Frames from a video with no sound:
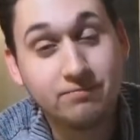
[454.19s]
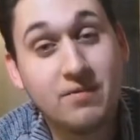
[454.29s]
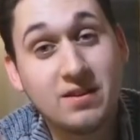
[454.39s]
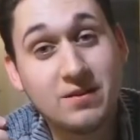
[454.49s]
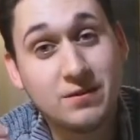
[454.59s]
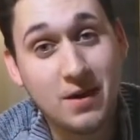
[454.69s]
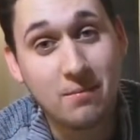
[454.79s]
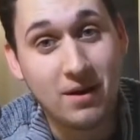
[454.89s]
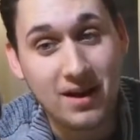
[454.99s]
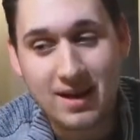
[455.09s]
This is
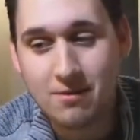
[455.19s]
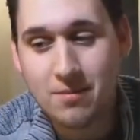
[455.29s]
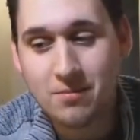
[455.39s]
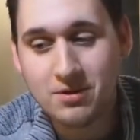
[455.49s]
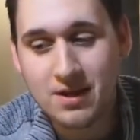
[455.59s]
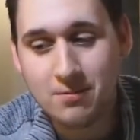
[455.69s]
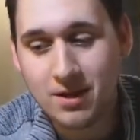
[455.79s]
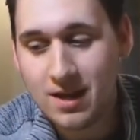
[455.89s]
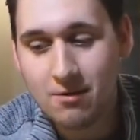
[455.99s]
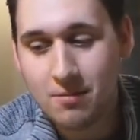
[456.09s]
somebody. I can't remember his name.
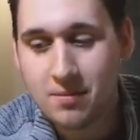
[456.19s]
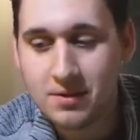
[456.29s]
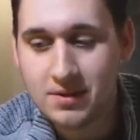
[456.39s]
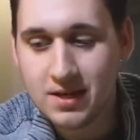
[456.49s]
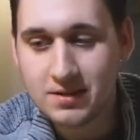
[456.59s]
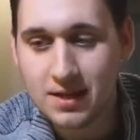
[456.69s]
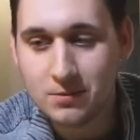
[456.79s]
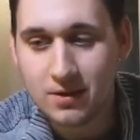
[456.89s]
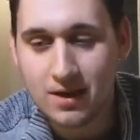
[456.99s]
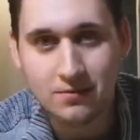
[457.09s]
I can't remember these guys'
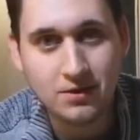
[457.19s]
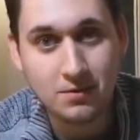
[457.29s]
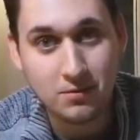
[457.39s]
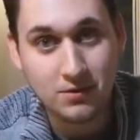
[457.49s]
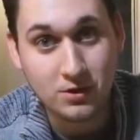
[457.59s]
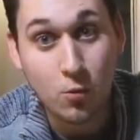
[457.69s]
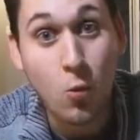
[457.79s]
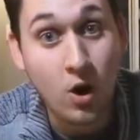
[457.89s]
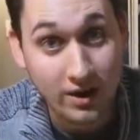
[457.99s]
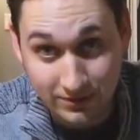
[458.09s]
names right now. I've seen the movie
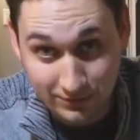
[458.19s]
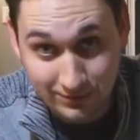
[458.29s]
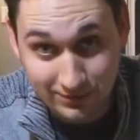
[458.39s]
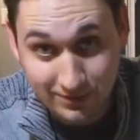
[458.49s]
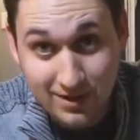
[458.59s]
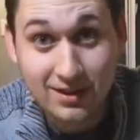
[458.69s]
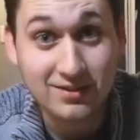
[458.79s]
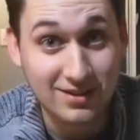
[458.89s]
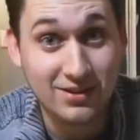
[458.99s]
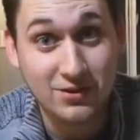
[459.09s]
twice.
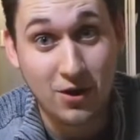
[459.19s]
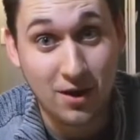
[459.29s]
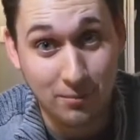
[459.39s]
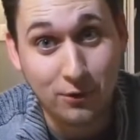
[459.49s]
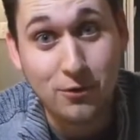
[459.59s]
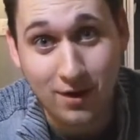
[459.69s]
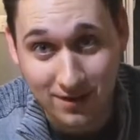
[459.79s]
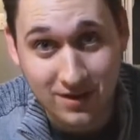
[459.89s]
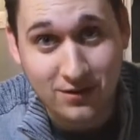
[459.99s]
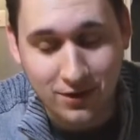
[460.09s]
Wow. I saw it on Blu-ray
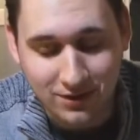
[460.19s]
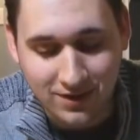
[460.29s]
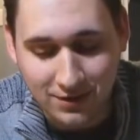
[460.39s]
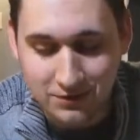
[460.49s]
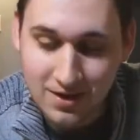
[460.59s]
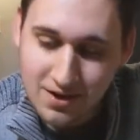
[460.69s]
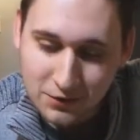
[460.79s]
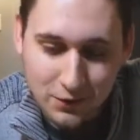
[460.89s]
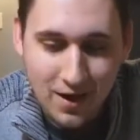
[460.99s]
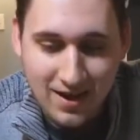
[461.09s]
and I saw it in theaters.
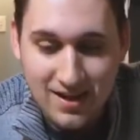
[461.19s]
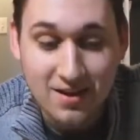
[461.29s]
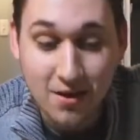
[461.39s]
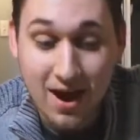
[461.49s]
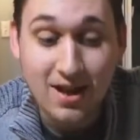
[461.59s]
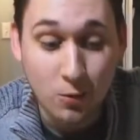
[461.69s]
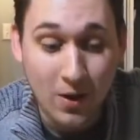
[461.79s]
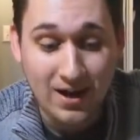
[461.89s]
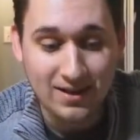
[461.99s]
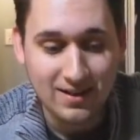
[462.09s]
So that you know, I had to
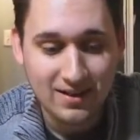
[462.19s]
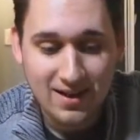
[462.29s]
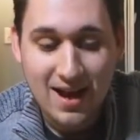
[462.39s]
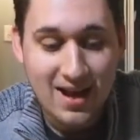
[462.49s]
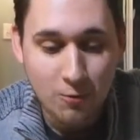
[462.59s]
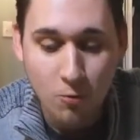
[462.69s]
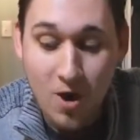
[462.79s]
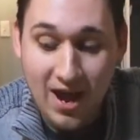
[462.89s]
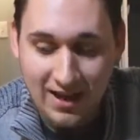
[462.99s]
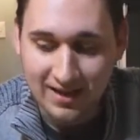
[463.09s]
two wait. times. I had to
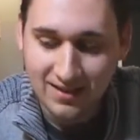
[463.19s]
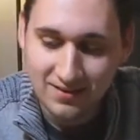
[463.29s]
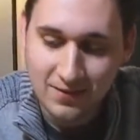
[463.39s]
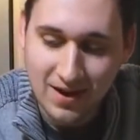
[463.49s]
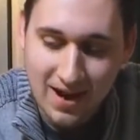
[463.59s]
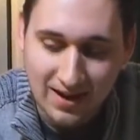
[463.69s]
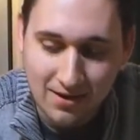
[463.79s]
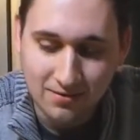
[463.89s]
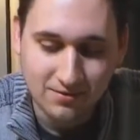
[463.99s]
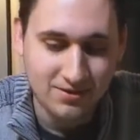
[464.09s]
wait. So yeah, I
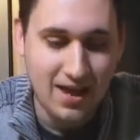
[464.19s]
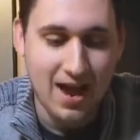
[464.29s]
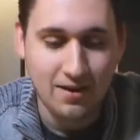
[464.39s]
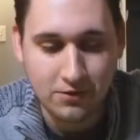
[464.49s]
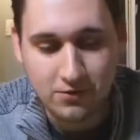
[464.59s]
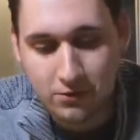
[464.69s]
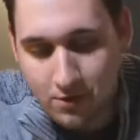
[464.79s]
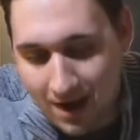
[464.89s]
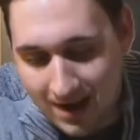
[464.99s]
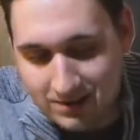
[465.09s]
can't Zach
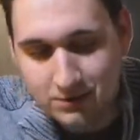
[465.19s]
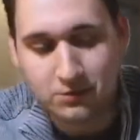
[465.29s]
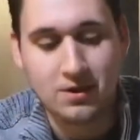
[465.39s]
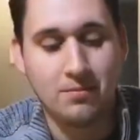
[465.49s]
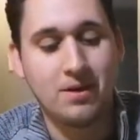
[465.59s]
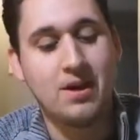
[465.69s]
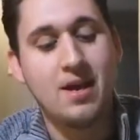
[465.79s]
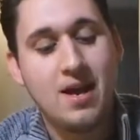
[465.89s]
Drax or something.